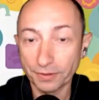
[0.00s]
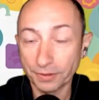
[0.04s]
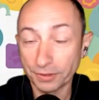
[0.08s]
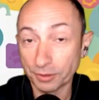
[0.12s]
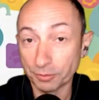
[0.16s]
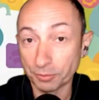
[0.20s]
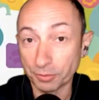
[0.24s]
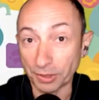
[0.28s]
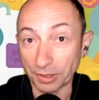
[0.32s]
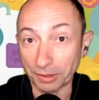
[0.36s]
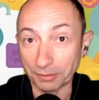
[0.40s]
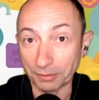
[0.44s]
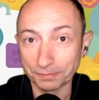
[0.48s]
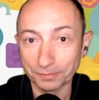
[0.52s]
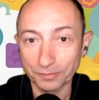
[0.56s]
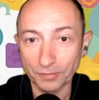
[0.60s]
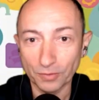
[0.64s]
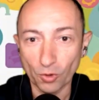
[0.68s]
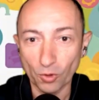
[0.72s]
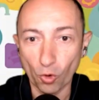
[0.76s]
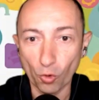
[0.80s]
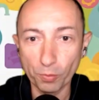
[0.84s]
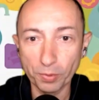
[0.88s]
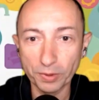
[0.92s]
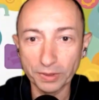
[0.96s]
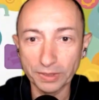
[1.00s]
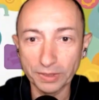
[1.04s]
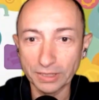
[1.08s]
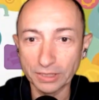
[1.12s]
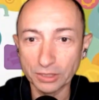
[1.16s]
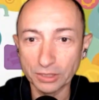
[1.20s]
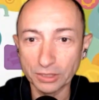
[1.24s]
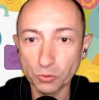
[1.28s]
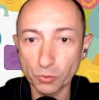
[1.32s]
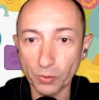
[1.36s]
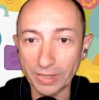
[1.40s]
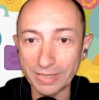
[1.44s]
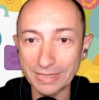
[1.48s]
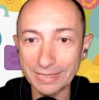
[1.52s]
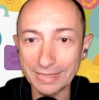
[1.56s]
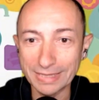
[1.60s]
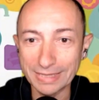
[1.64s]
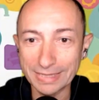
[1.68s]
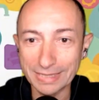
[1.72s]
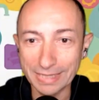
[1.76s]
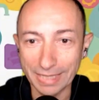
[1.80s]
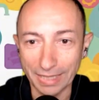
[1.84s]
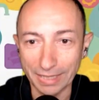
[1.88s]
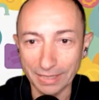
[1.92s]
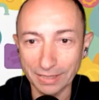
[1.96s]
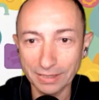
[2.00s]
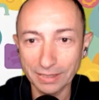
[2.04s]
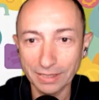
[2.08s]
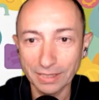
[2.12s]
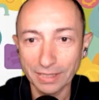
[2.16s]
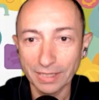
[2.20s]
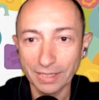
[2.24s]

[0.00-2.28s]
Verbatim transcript: Therapy. Opened in 2010,